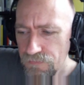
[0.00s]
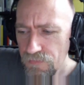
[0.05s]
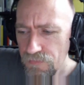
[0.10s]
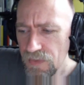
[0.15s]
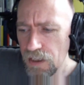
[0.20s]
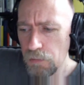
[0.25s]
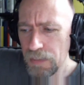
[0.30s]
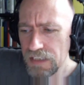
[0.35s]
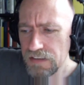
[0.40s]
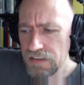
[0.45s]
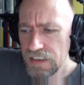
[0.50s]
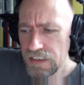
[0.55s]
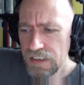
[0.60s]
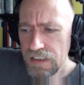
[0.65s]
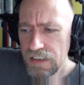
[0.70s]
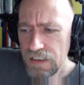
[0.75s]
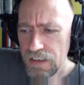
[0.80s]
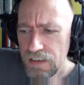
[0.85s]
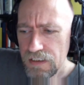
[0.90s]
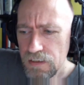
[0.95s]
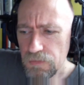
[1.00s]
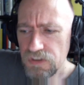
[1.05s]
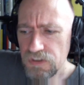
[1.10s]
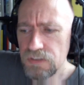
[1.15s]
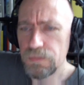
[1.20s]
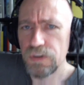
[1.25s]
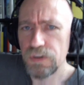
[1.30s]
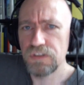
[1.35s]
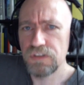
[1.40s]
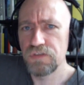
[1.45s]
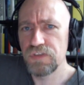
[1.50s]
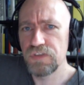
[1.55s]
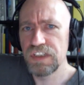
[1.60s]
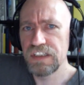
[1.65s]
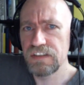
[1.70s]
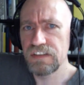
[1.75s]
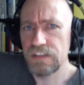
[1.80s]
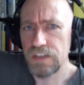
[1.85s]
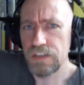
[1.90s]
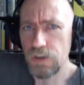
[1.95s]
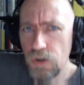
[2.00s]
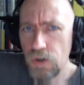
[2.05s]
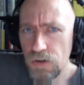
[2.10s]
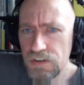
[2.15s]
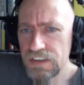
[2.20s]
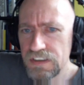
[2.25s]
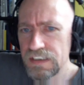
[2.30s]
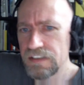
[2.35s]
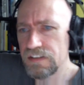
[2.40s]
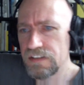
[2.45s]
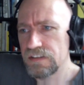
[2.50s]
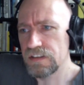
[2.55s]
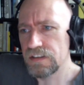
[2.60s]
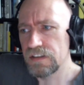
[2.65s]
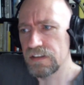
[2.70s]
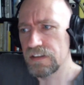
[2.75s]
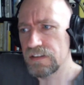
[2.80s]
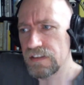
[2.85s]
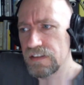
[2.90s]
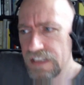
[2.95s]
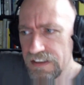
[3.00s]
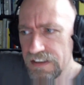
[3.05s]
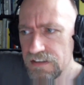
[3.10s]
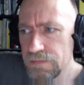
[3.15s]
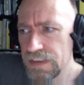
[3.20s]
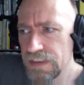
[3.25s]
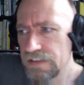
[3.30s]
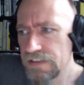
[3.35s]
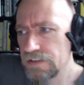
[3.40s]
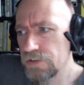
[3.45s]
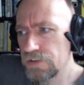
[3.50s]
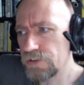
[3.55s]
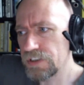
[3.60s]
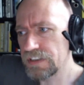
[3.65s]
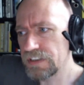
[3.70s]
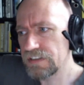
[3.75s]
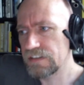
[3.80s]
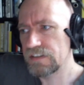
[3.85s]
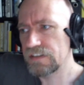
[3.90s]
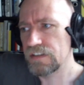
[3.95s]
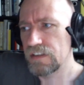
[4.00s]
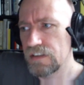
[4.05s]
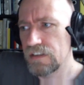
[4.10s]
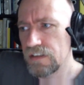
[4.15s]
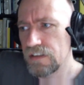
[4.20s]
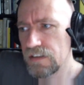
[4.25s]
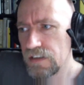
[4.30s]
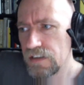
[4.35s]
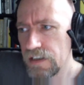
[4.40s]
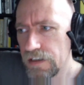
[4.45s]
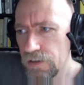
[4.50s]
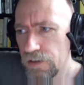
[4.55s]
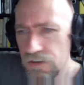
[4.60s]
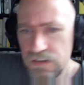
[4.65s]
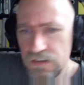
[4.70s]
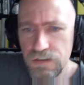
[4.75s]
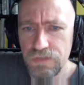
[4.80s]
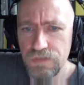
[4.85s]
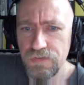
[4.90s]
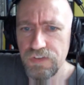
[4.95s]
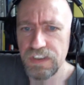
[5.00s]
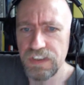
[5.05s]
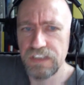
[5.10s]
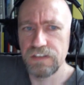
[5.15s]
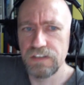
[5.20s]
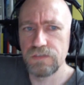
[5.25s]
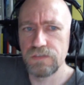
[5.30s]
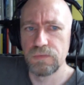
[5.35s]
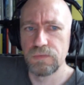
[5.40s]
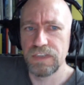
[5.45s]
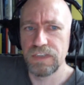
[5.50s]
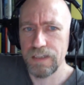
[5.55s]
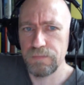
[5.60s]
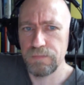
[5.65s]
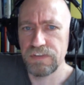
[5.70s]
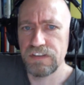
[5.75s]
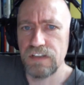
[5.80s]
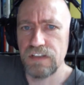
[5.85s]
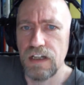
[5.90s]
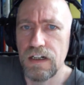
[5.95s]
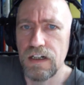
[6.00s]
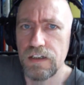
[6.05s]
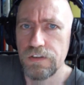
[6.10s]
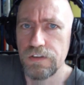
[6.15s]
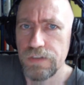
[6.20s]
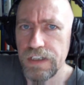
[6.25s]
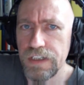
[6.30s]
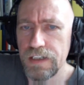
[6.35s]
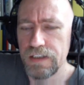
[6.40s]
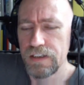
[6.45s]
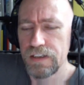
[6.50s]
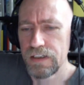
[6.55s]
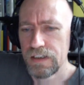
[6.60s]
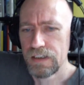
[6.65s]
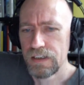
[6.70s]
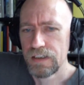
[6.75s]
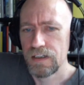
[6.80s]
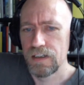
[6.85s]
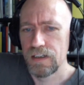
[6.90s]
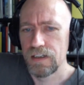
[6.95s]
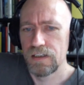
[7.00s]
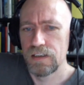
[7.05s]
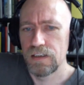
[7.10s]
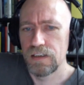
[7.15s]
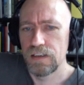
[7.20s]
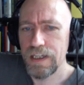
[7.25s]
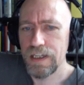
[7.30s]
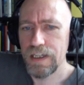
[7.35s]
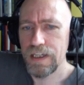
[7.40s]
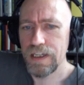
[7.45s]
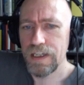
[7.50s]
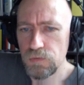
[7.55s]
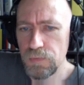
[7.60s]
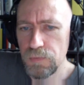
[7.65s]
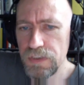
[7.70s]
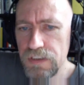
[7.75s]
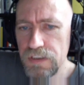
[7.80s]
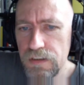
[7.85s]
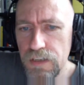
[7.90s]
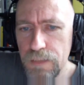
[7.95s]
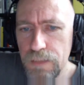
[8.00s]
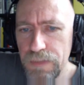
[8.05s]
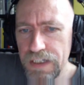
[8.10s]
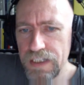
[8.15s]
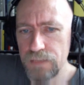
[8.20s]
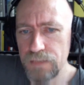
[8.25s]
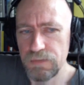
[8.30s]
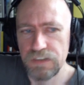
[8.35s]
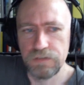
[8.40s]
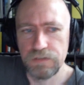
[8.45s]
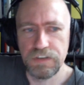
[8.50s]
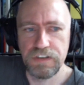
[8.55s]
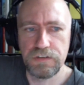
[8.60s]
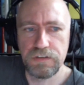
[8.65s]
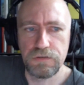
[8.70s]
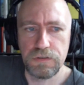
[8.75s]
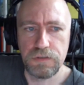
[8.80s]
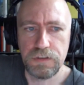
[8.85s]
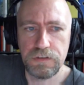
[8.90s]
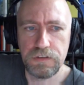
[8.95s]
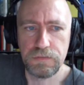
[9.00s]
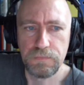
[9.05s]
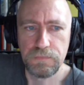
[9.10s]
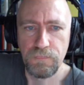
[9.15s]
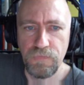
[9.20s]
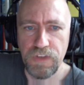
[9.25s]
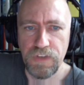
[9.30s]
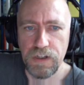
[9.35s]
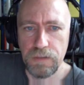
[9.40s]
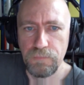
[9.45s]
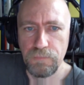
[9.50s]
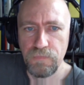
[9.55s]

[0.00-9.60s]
But the most important thing is that the contacts, the text messages, and lots of things from the apps are really able to be backed and restored. Yeah.